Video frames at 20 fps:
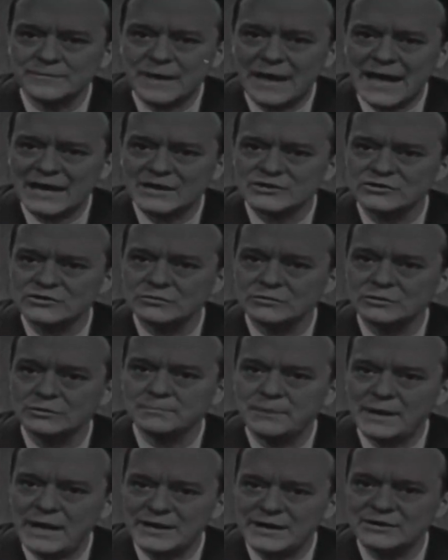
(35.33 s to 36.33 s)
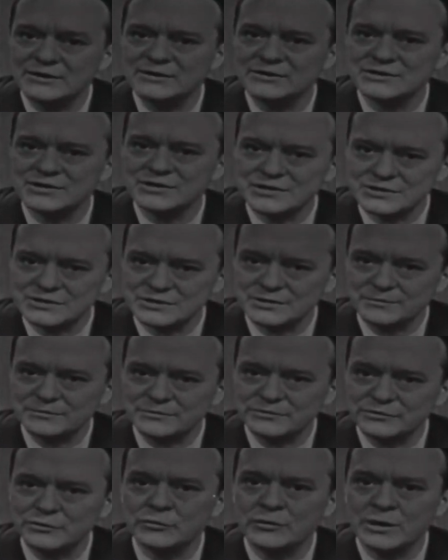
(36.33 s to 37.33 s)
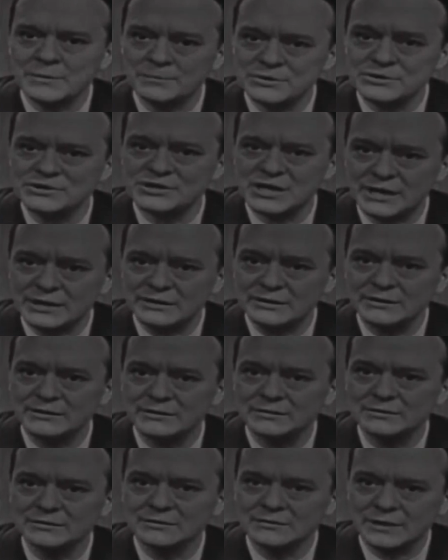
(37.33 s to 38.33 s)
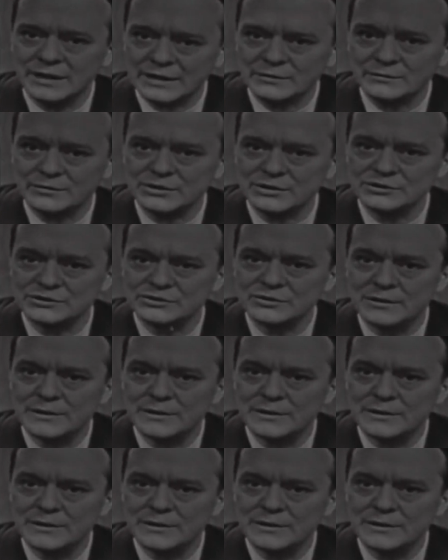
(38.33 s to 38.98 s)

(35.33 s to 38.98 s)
actual pattern systems to represent language.